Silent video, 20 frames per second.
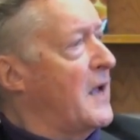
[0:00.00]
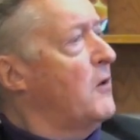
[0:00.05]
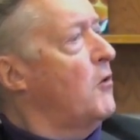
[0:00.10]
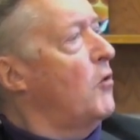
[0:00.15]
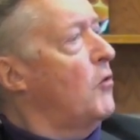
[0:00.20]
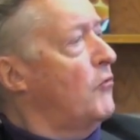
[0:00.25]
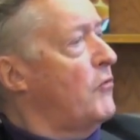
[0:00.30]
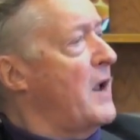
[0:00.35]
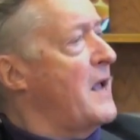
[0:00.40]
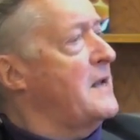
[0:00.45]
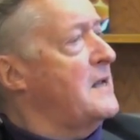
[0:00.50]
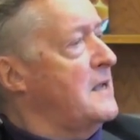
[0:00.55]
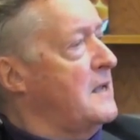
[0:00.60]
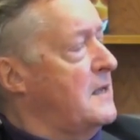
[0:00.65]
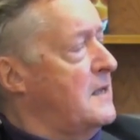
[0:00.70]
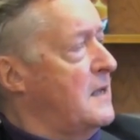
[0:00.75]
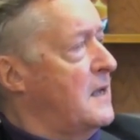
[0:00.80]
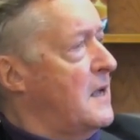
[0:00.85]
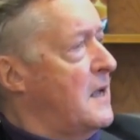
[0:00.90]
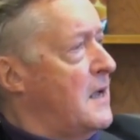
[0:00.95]
And
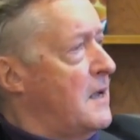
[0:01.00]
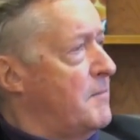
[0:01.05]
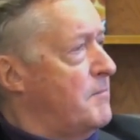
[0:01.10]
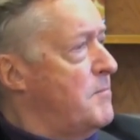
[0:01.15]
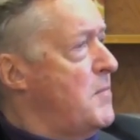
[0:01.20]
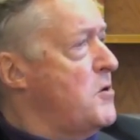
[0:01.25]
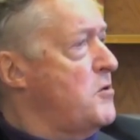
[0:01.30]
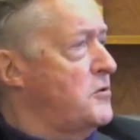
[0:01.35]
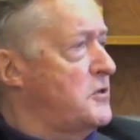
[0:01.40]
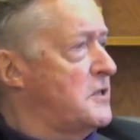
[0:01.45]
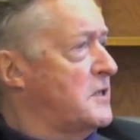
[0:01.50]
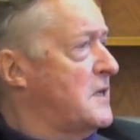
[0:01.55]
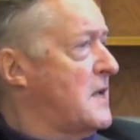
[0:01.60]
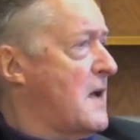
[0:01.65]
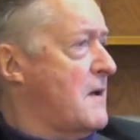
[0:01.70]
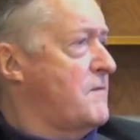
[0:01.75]
already MOOCs are